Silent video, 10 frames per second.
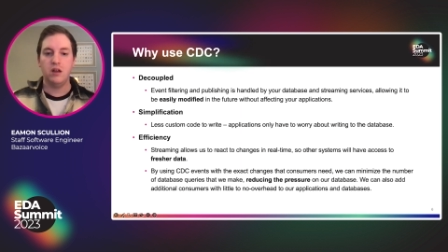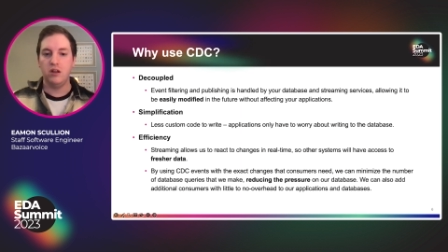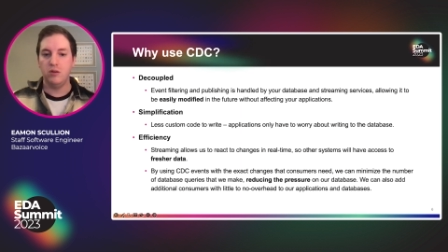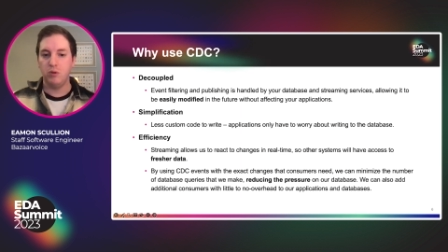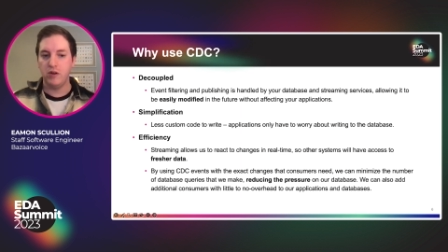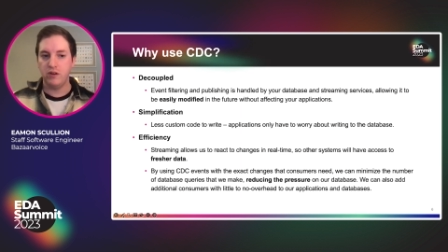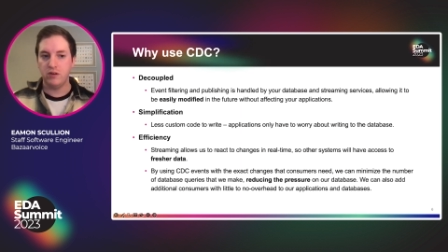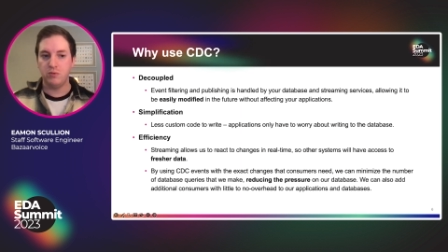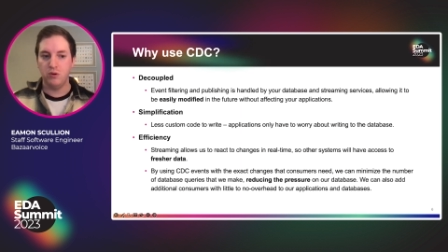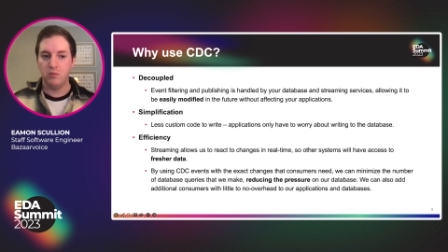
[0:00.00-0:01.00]
In the
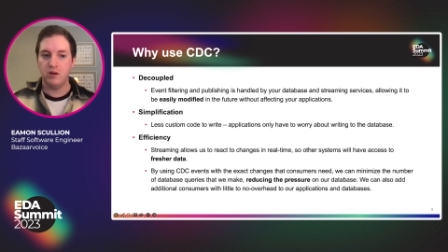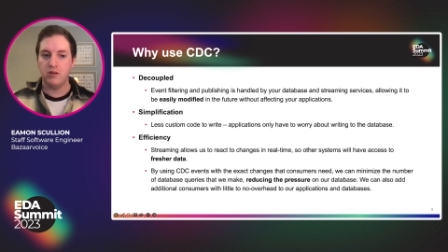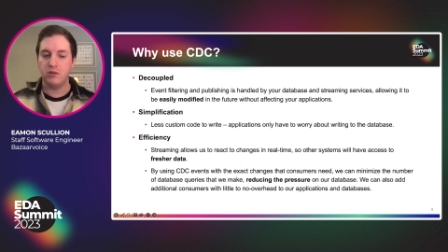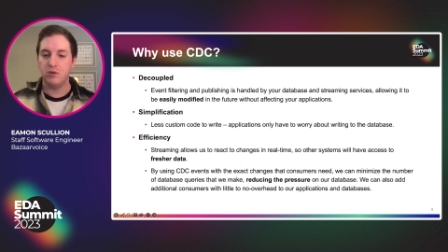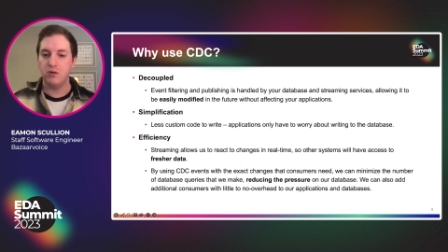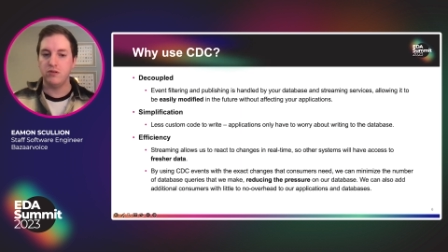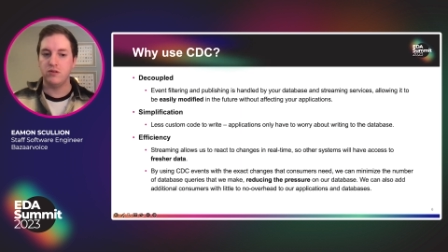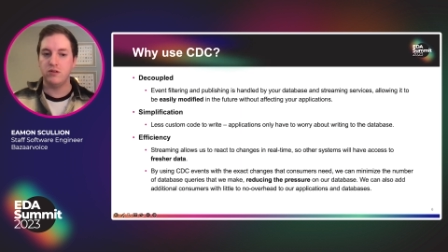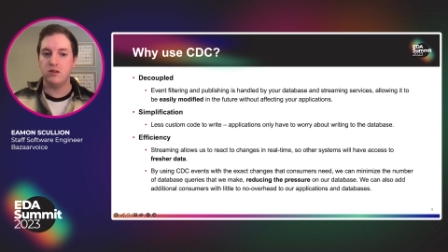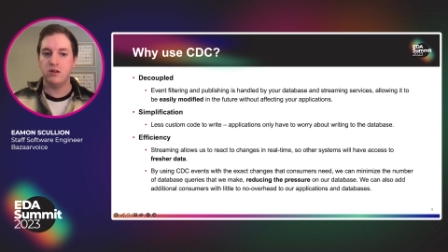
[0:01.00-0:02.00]
previous poll-based
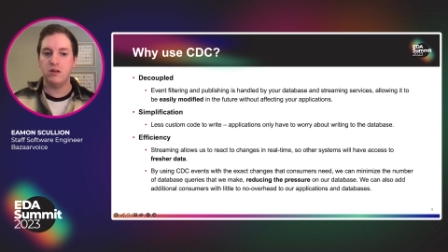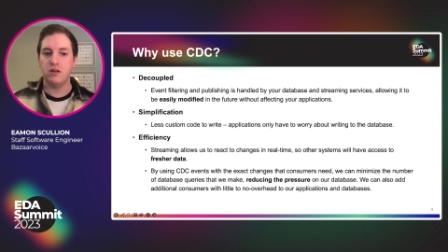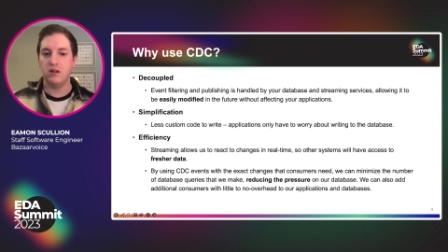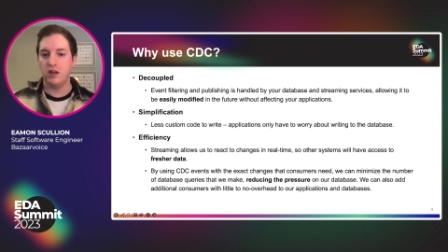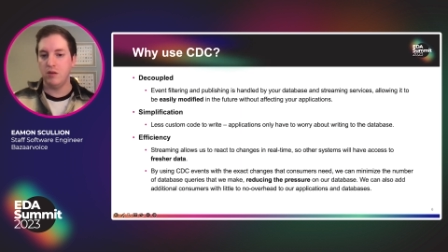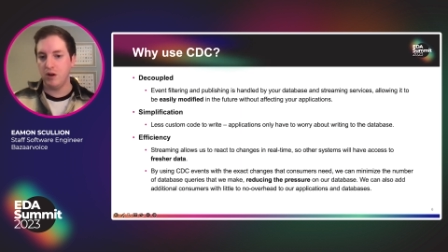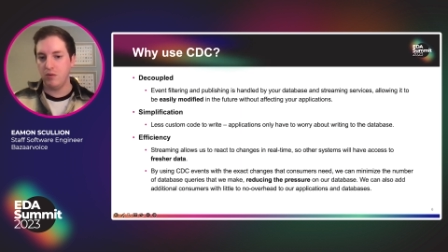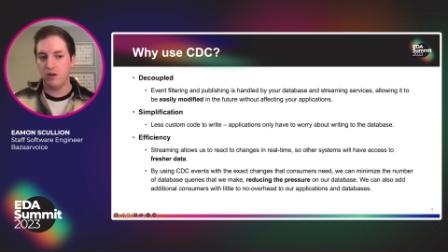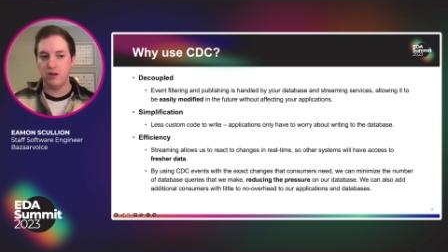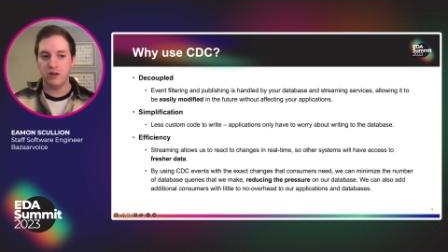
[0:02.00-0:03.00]
approach, it
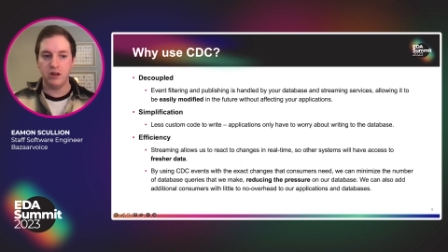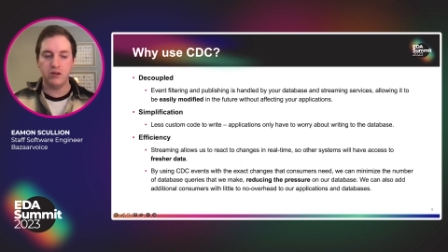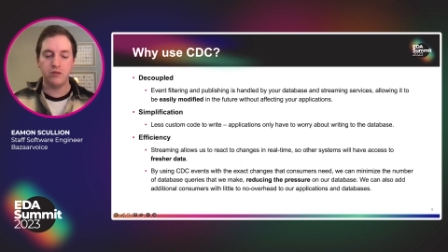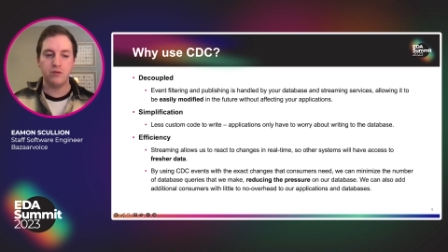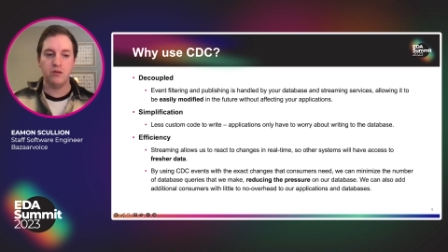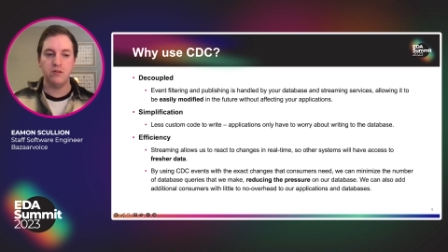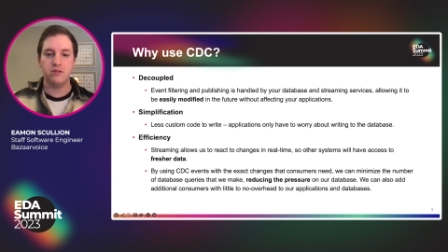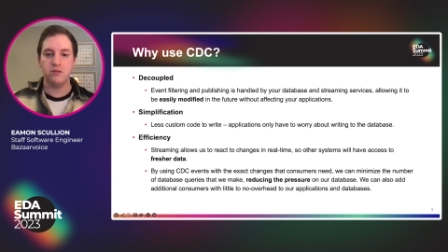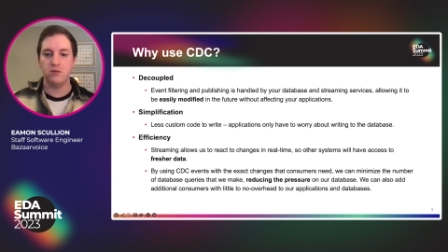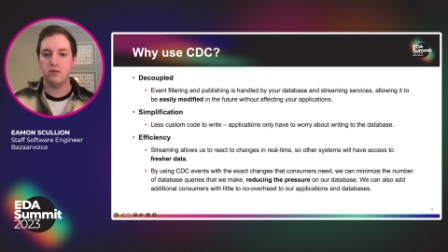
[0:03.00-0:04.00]
might run on an interval,
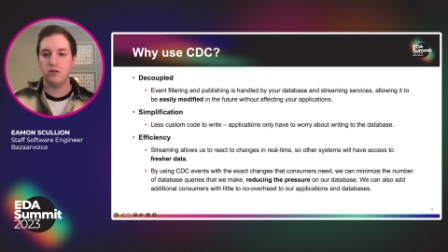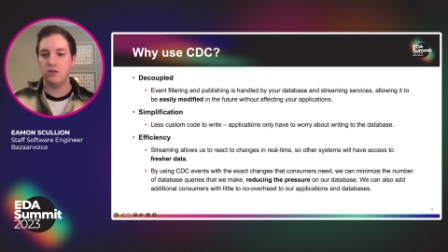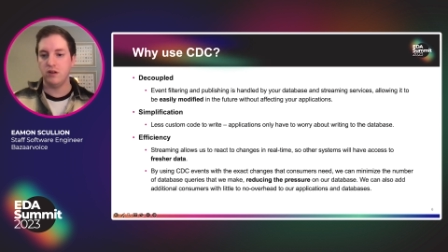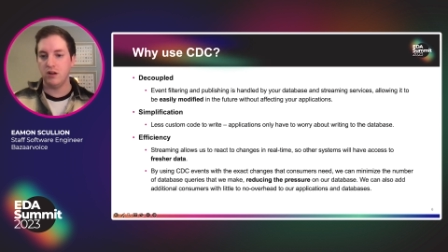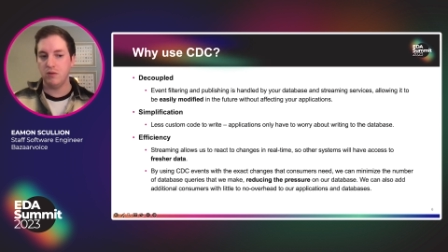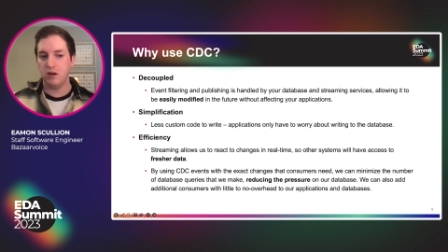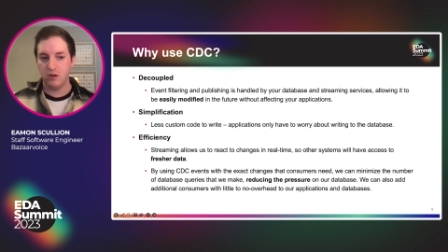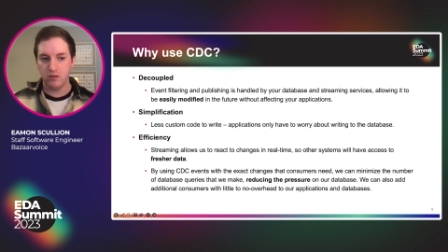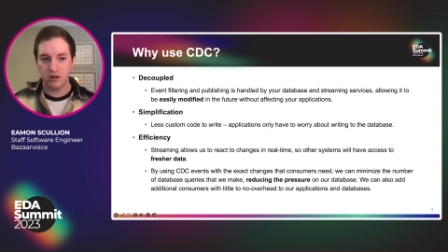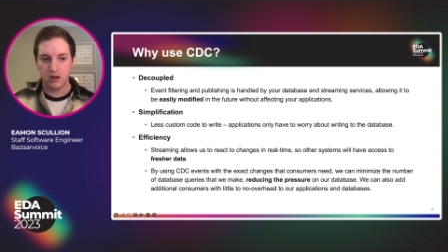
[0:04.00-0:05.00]
so your data
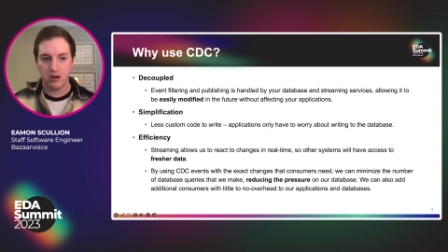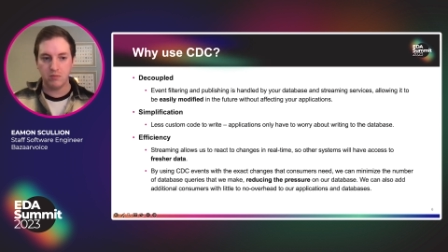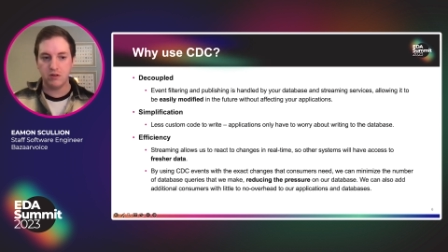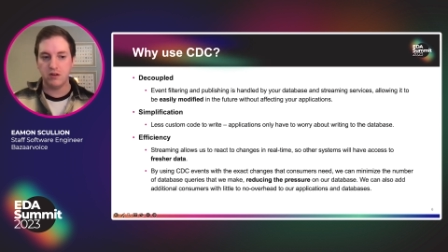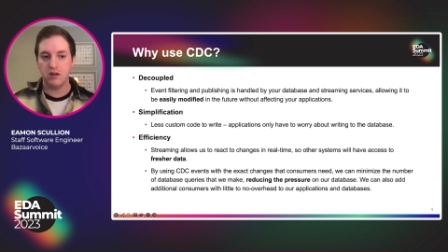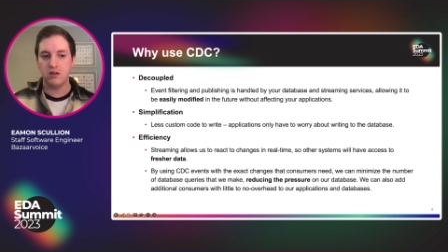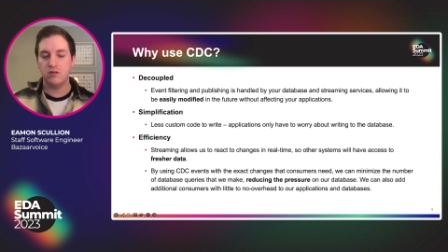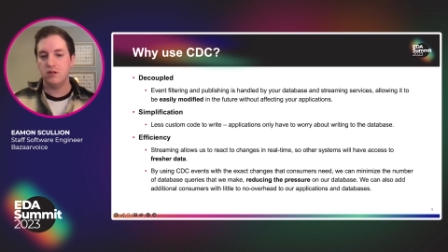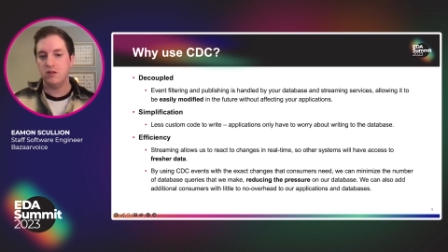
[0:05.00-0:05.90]
might only get up to date